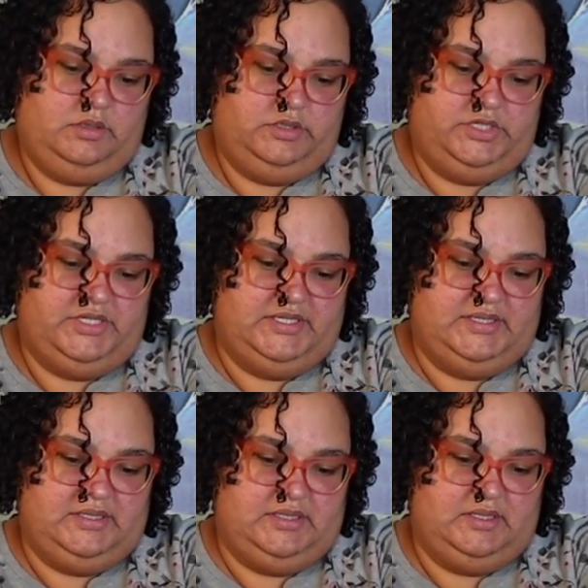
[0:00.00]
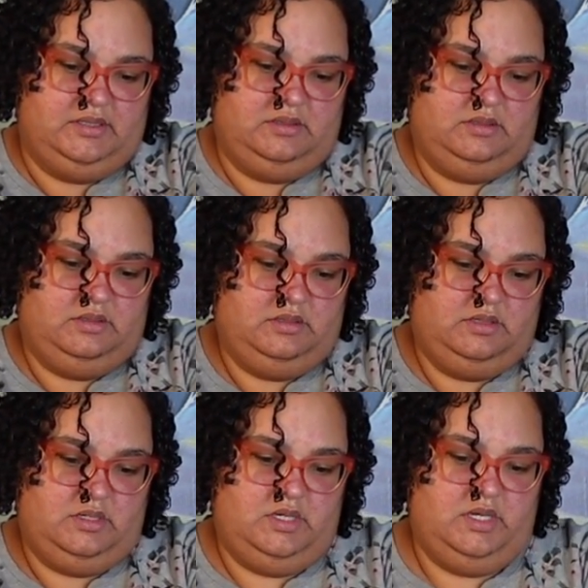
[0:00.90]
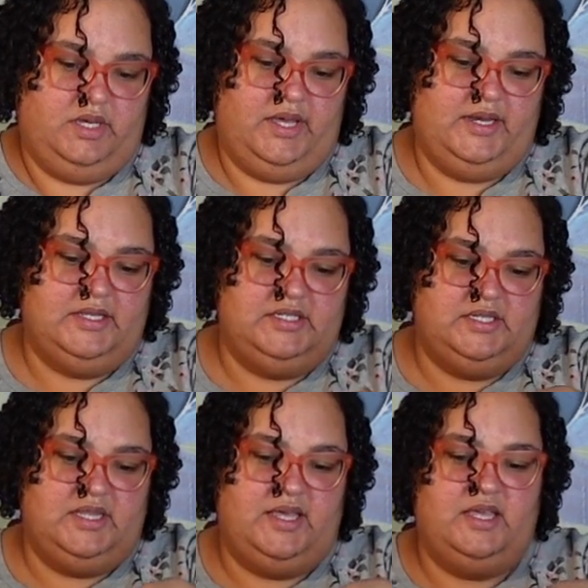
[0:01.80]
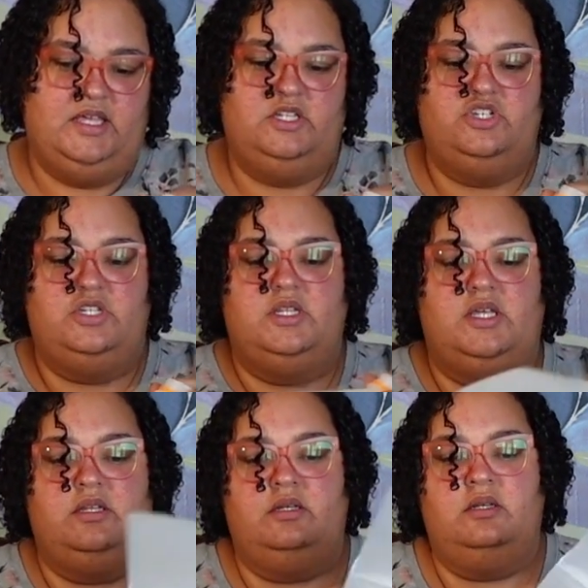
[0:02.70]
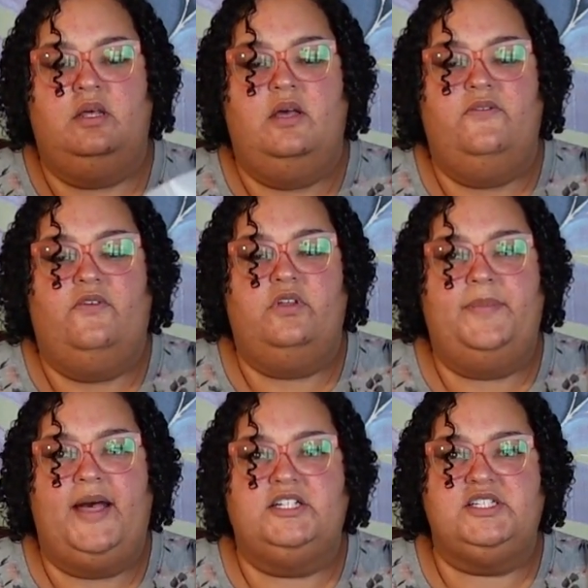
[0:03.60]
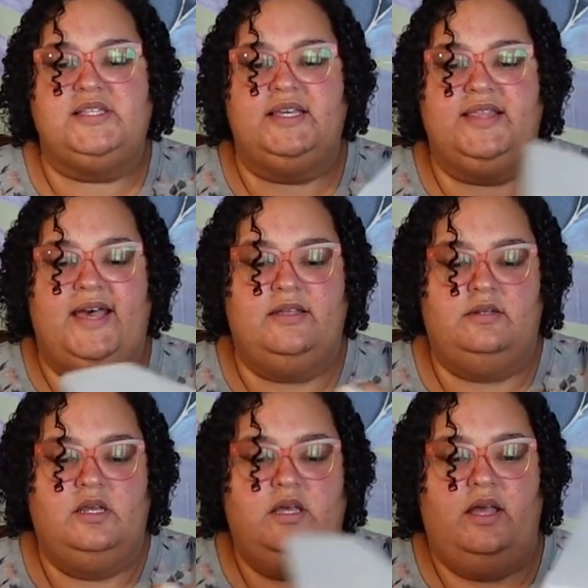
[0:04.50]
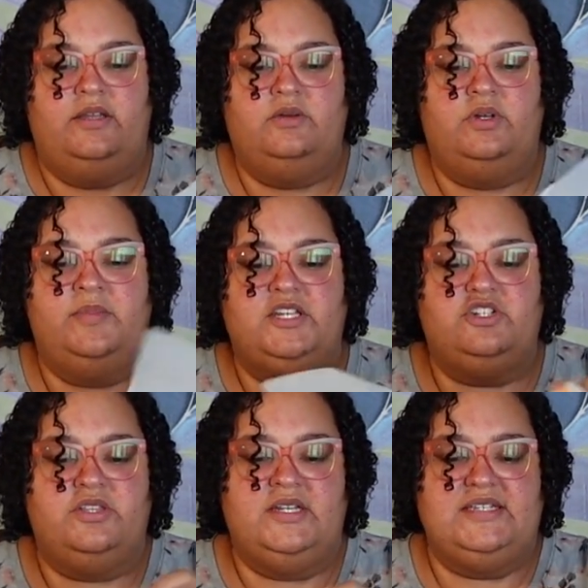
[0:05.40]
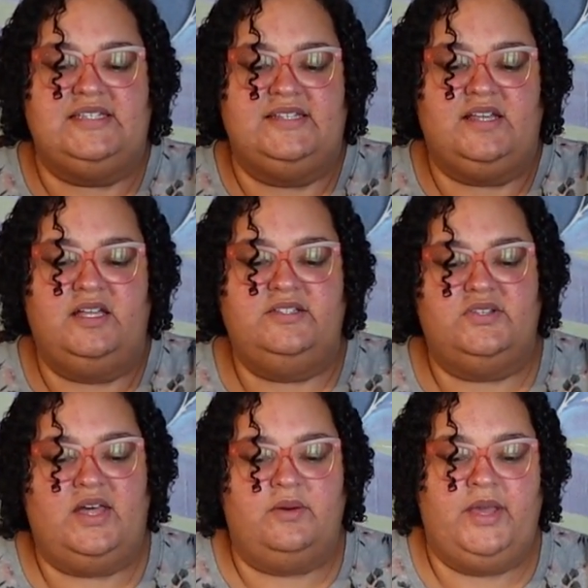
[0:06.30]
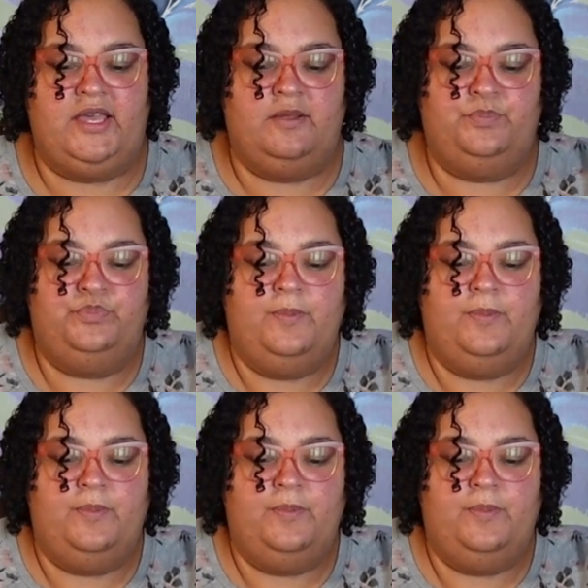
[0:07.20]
just cut it to the hinge and then fold it back just like that. And you want to make sure that it stays on so that way,